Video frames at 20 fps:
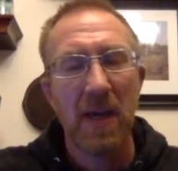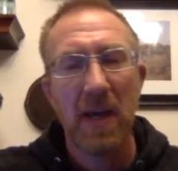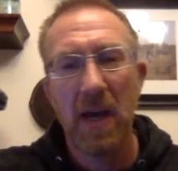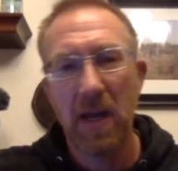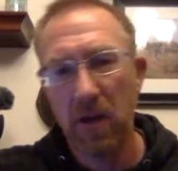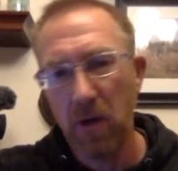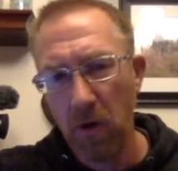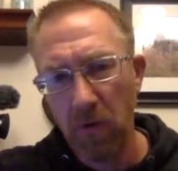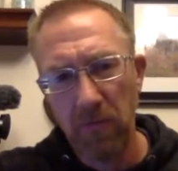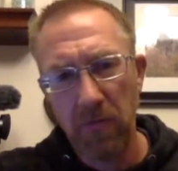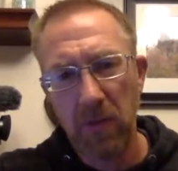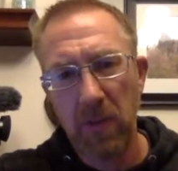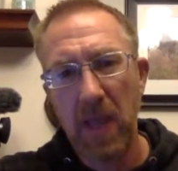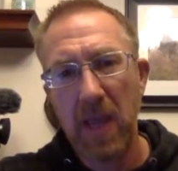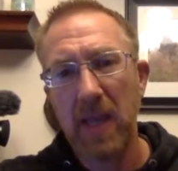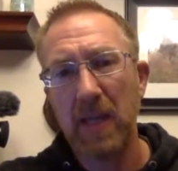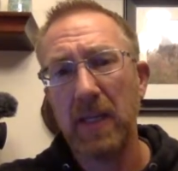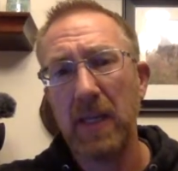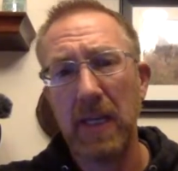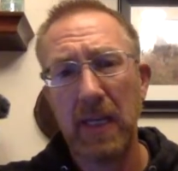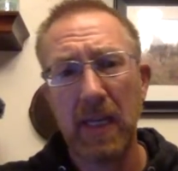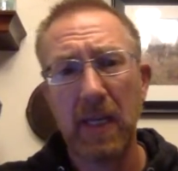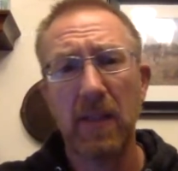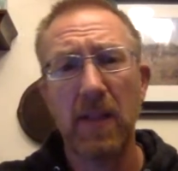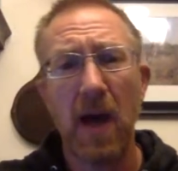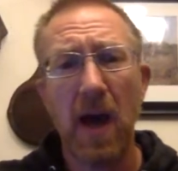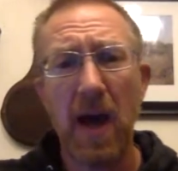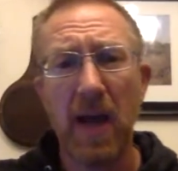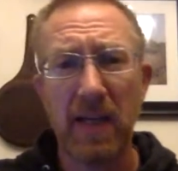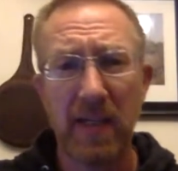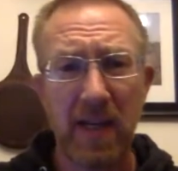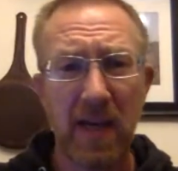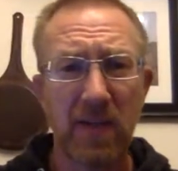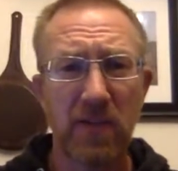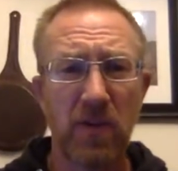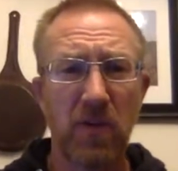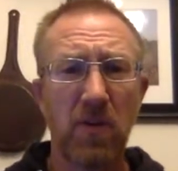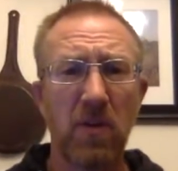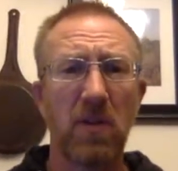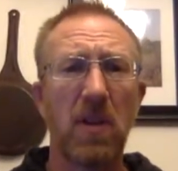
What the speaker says: and overlanding in the high desert?